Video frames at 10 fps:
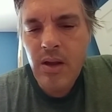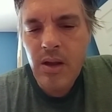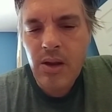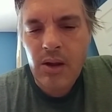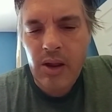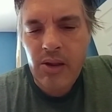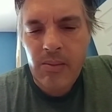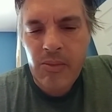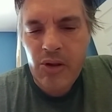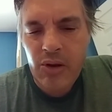It's got
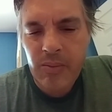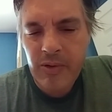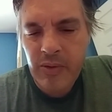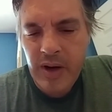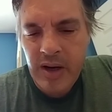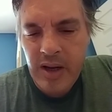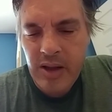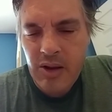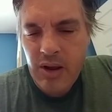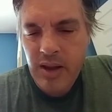something stupid written
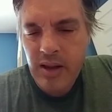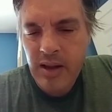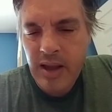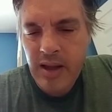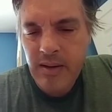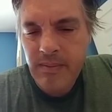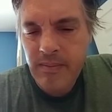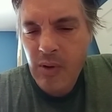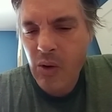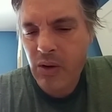inside the lid.
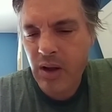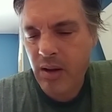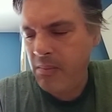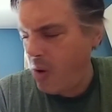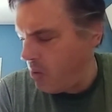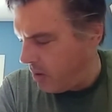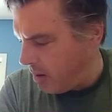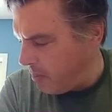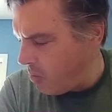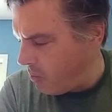Mocha,
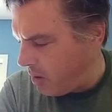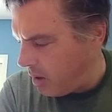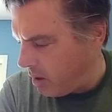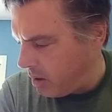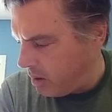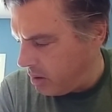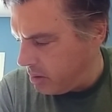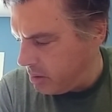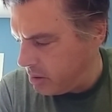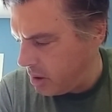mocha, mocha.
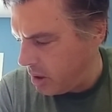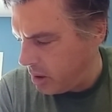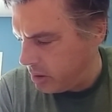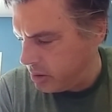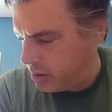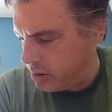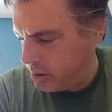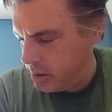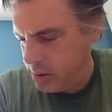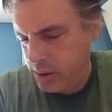
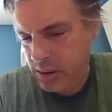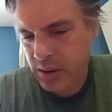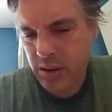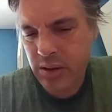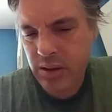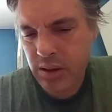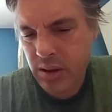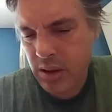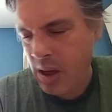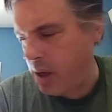Shush.
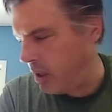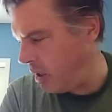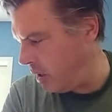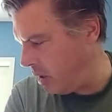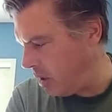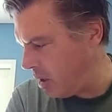Honey.